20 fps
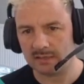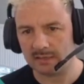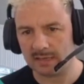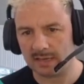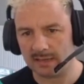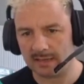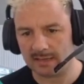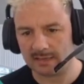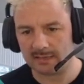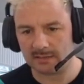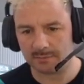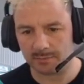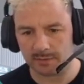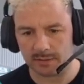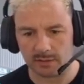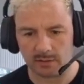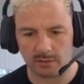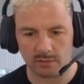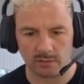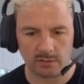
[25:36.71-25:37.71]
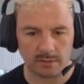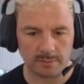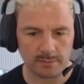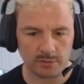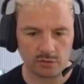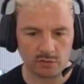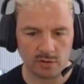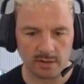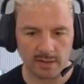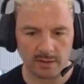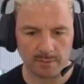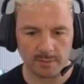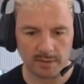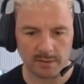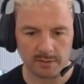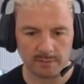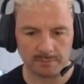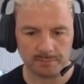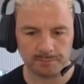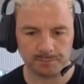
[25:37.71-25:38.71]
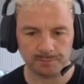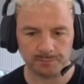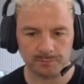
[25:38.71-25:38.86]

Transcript: Yeah, that is pretty good. Let me try that one.